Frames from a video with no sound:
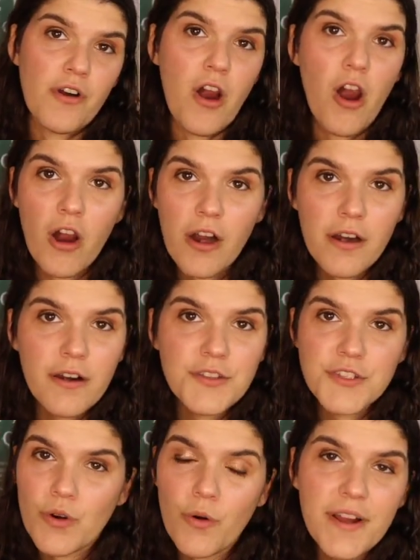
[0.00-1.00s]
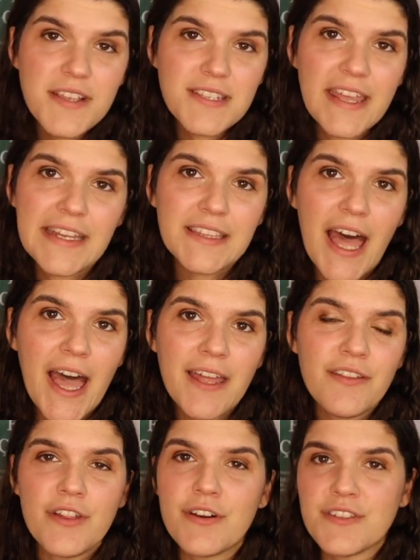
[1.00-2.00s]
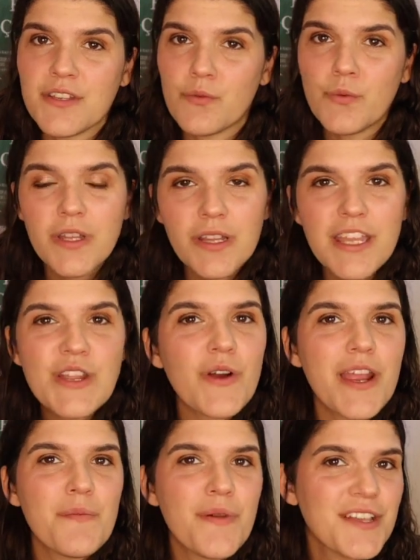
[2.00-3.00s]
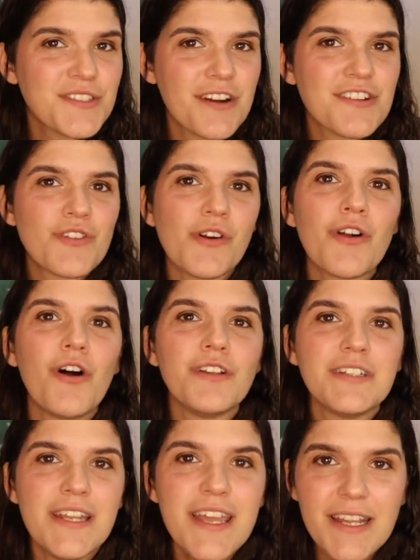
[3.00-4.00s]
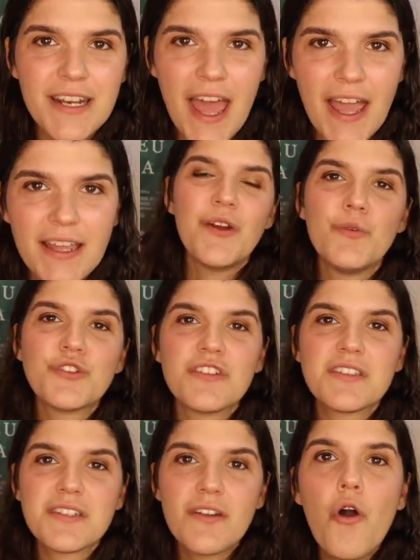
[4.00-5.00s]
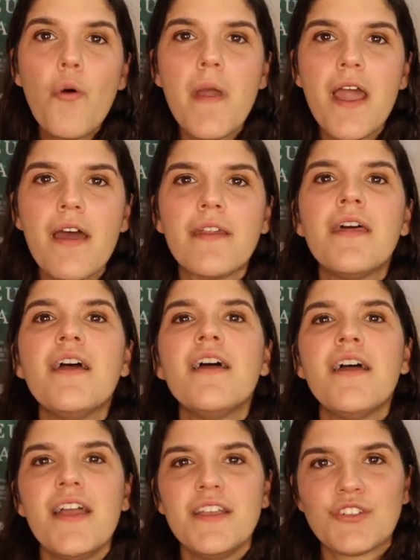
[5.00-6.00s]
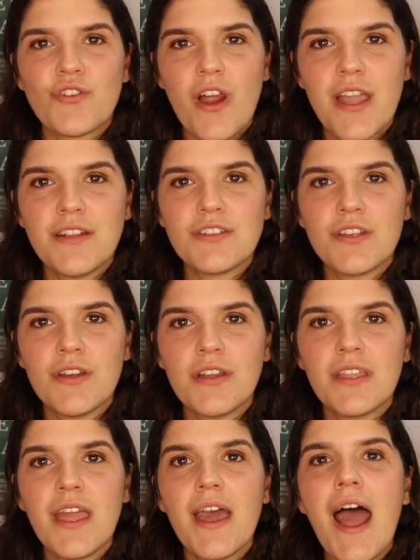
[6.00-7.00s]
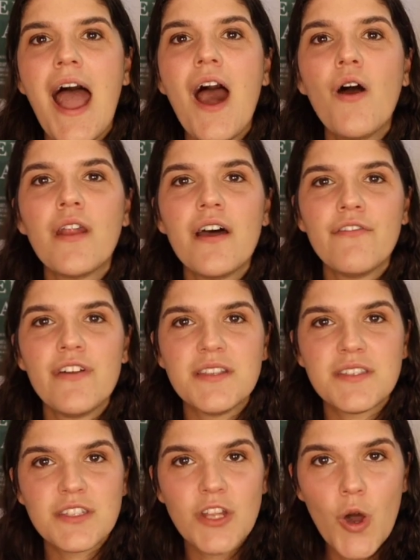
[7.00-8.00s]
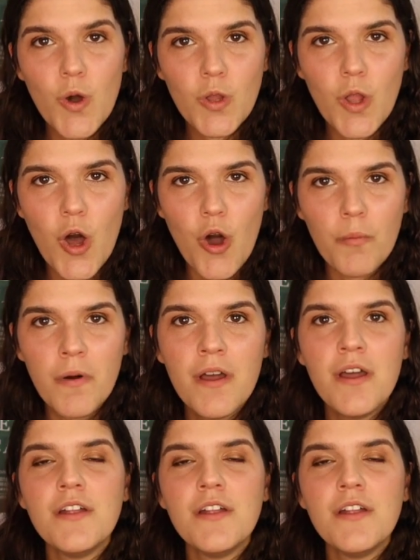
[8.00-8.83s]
There are stories like that. There's a really great Pixar short called Knick Knack, in which a snowman is trying to get out of his snow globe